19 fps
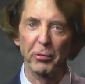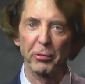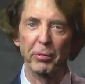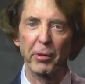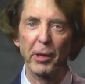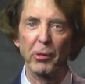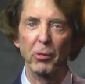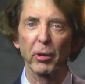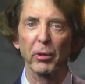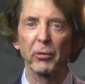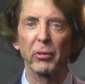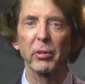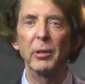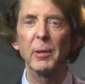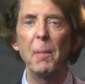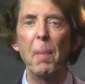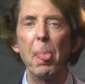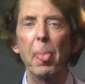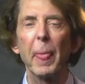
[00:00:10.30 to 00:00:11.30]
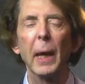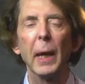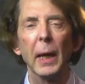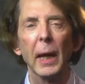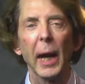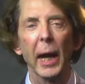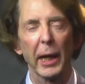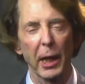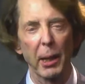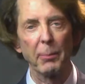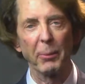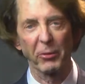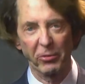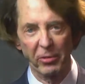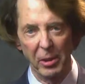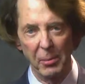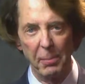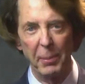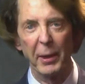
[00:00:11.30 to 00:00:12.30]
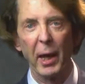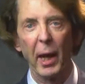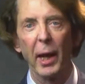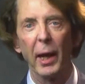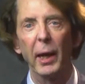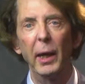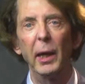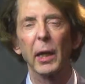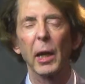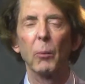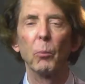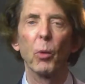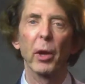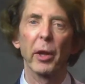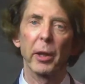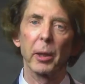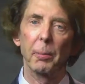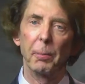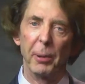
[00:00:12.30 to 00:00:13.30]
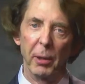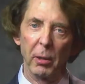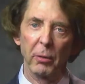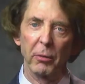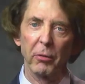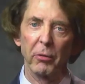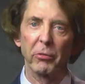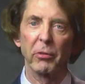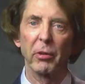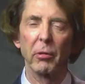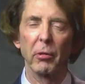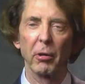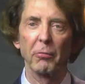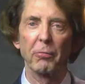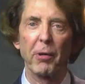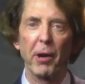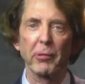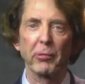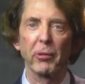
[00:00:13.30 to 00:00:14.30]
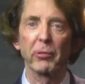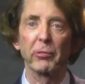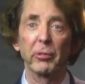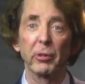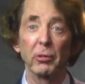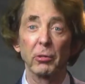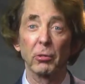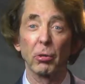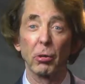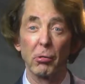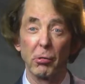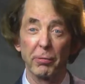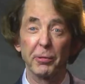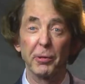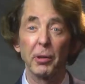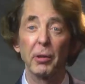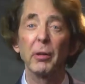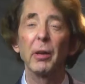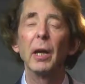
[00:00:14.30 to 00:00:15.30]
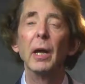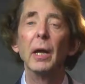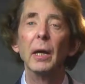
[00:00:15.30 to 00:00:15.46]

Fredrickson and I'm a CPA and I'm one of the partners here at Fredrickson Crawford